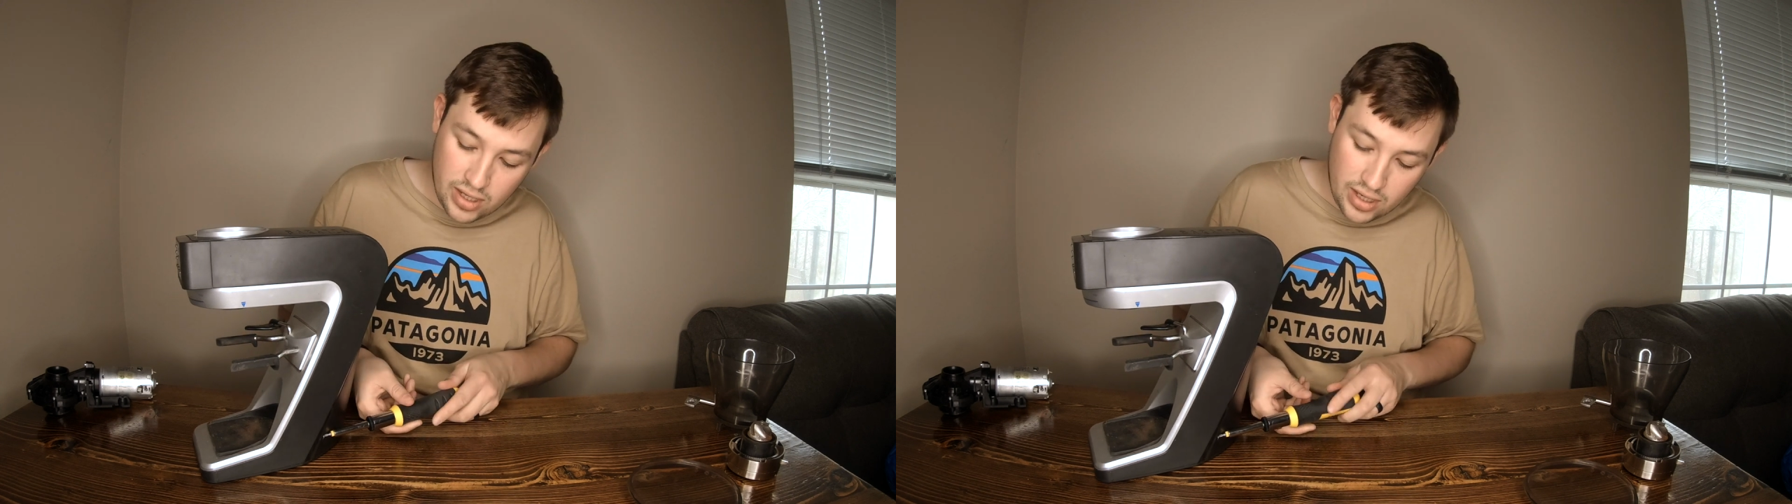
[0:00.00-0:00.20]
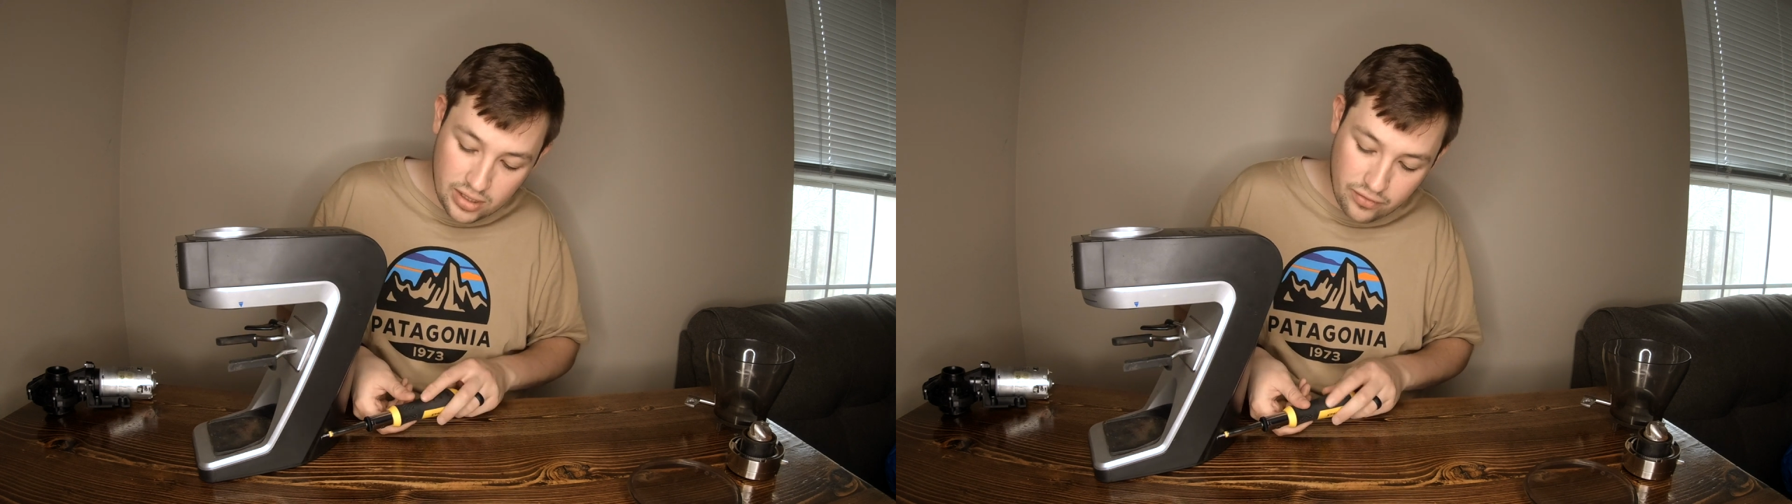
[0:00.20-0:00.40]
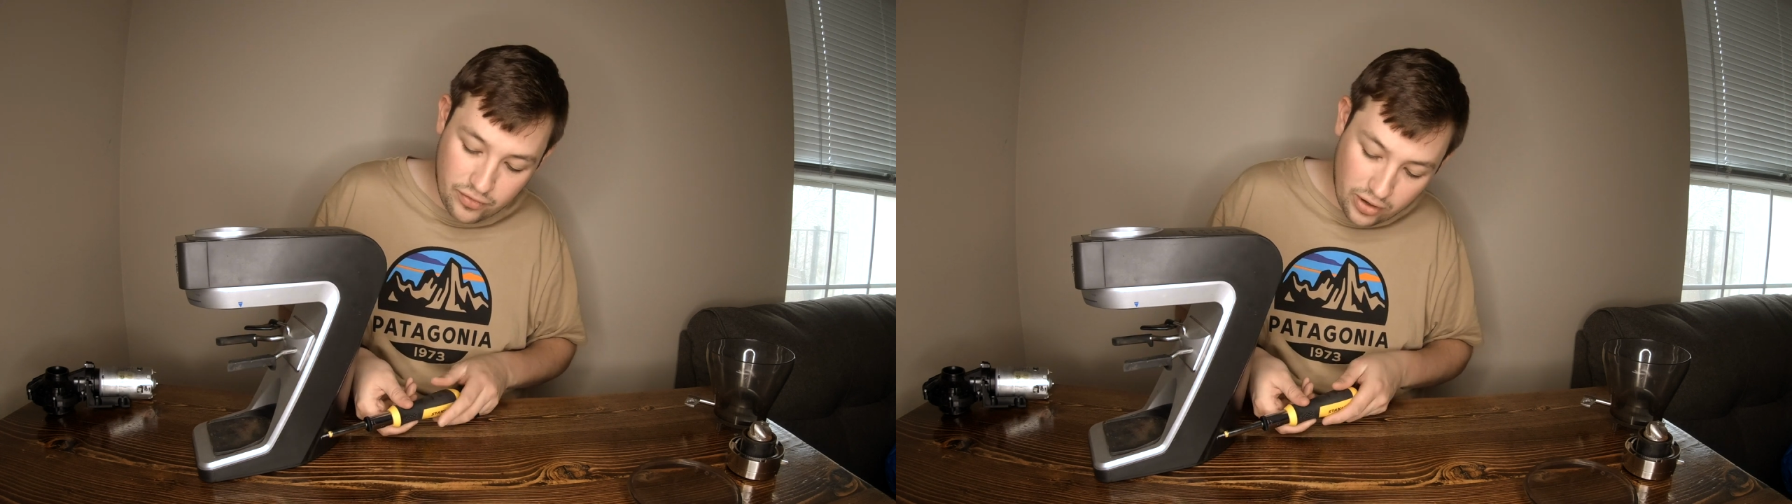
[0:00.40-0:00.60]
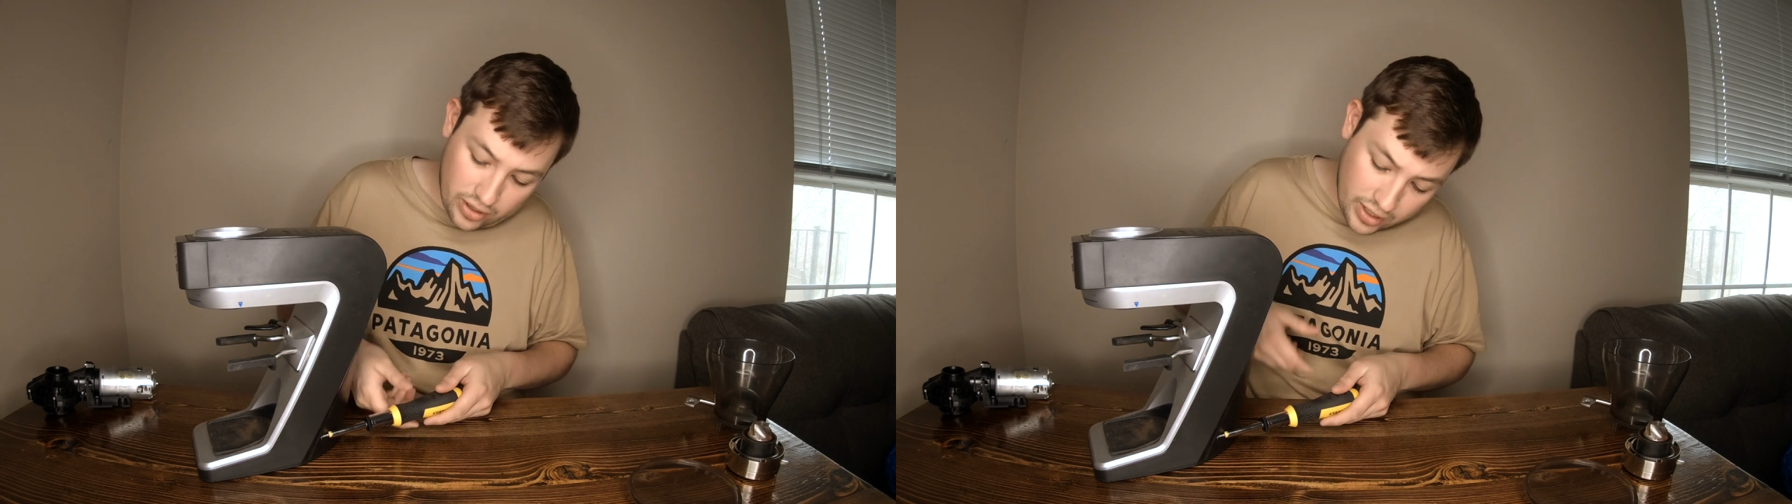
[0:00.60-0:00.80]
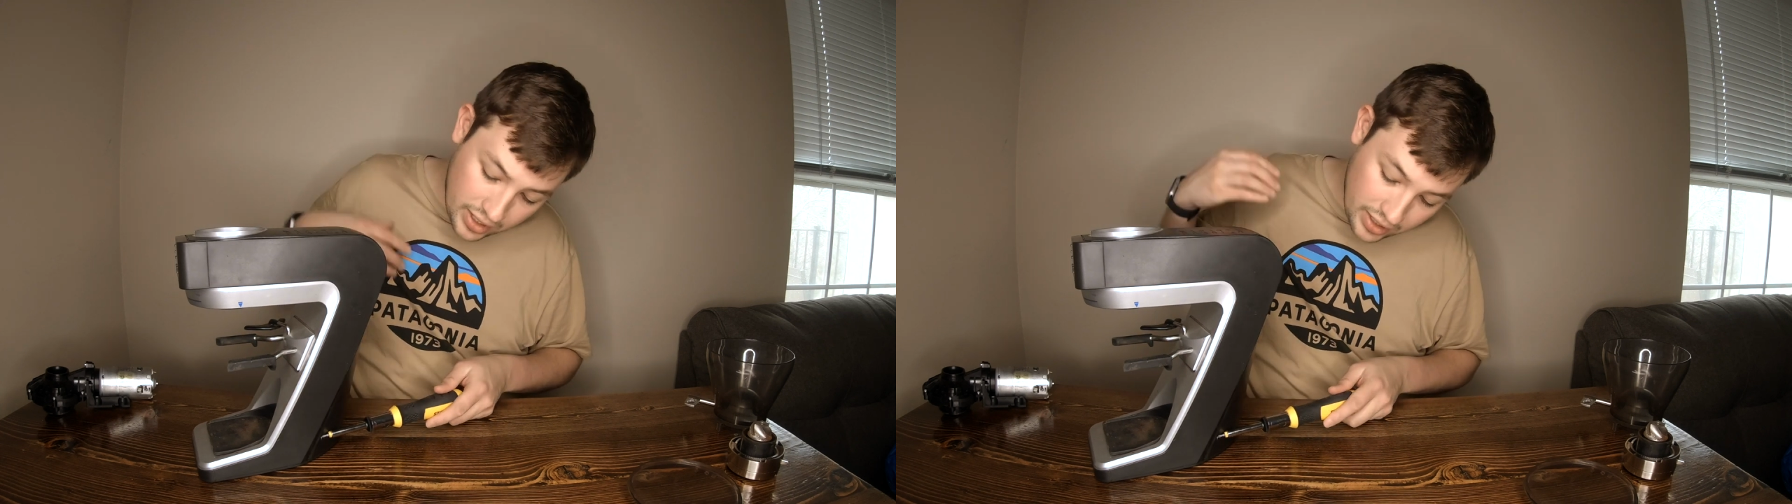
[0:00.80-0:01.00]
it is a
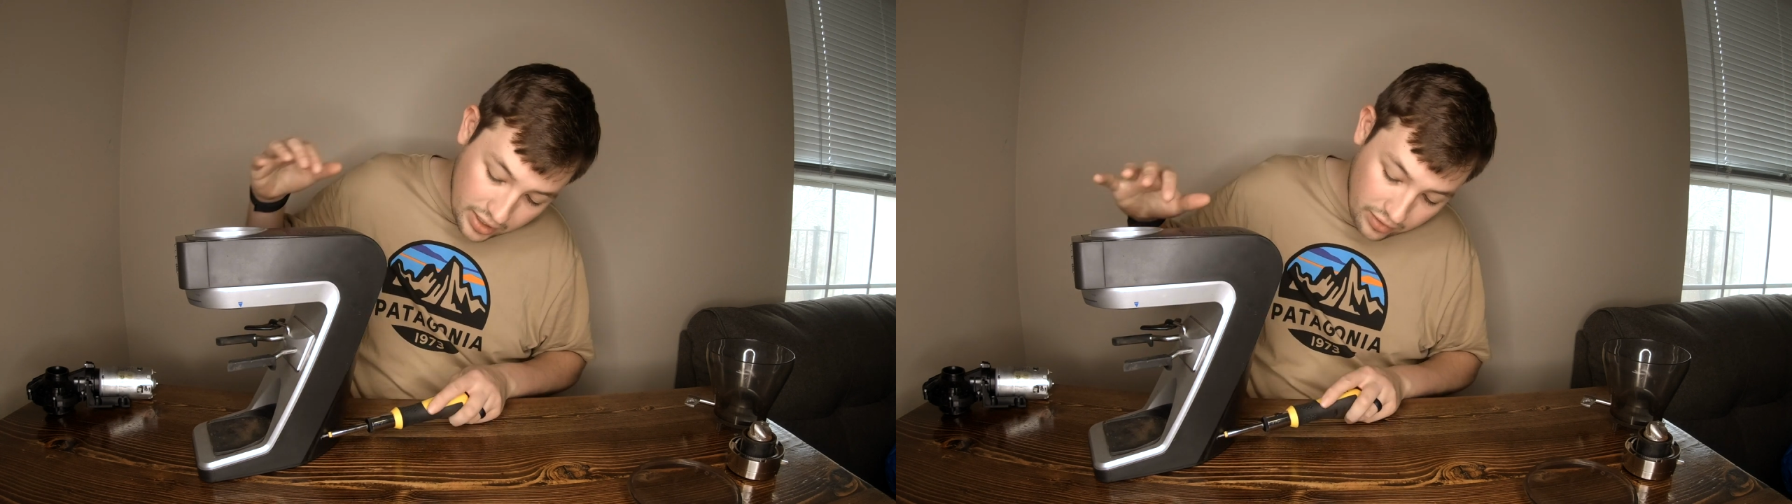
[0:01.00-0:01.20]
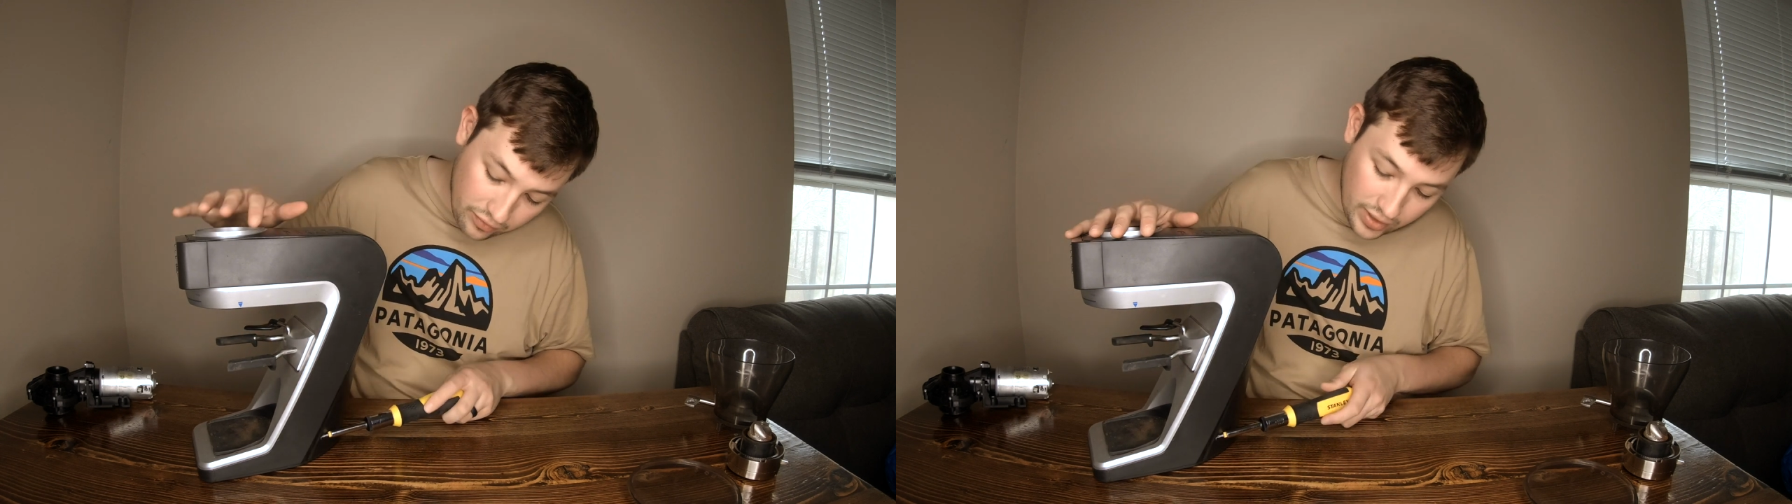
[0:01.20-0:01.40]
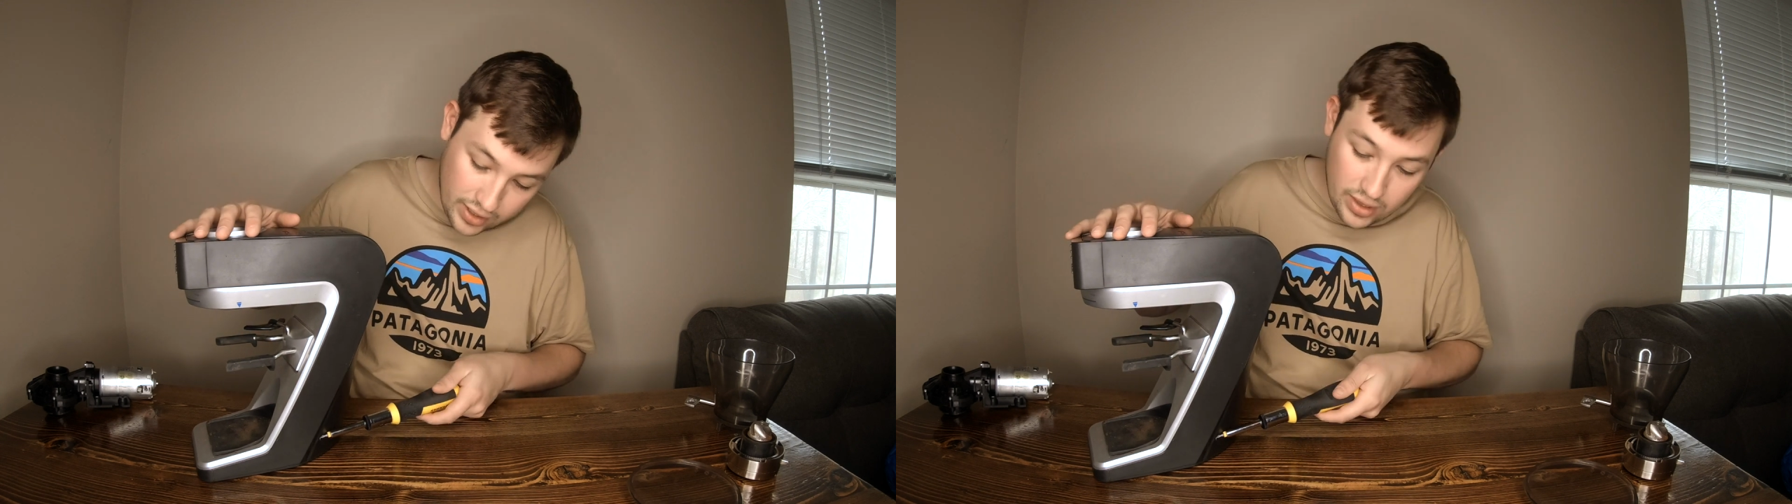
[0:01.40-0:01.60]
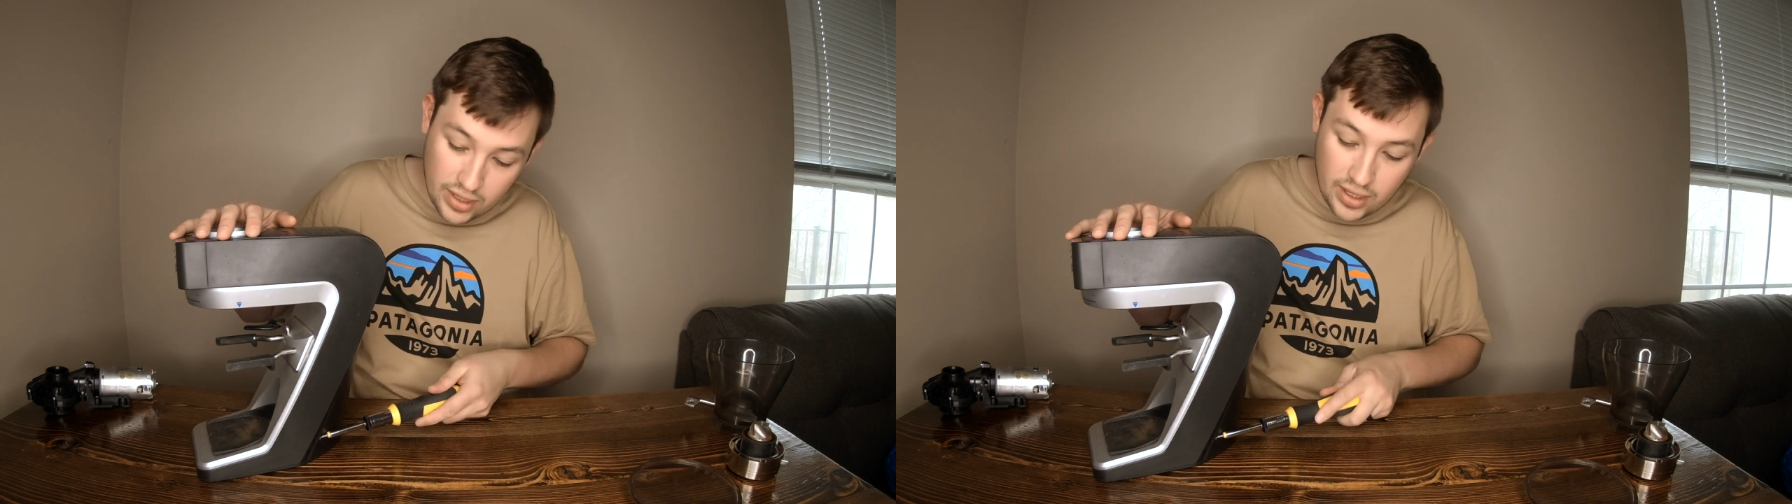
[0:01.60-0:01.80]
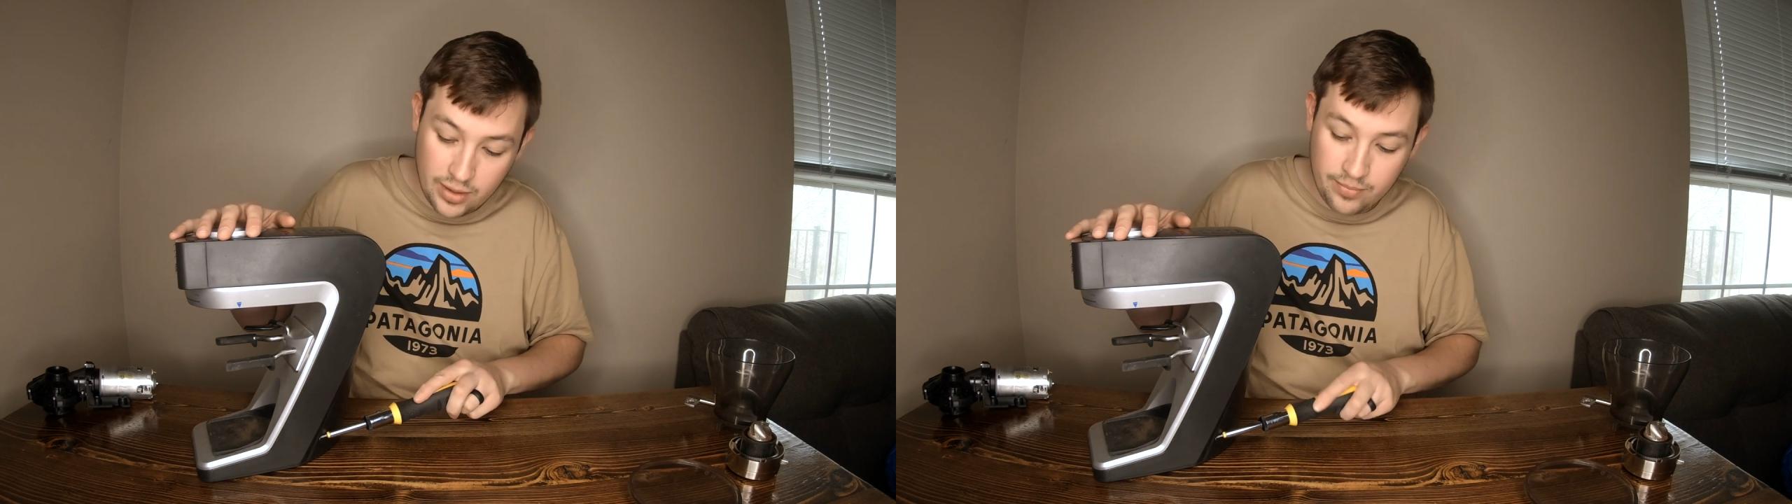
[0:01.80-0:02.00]
very inconvenient
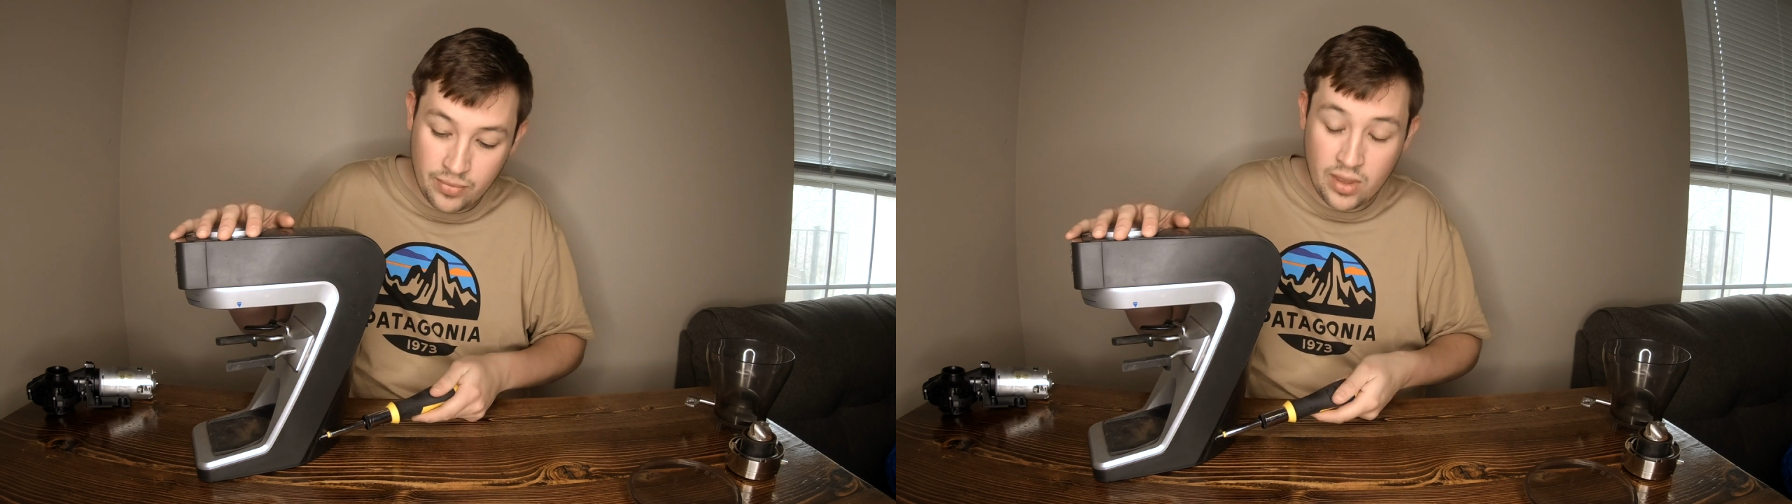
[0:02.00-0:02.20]
thing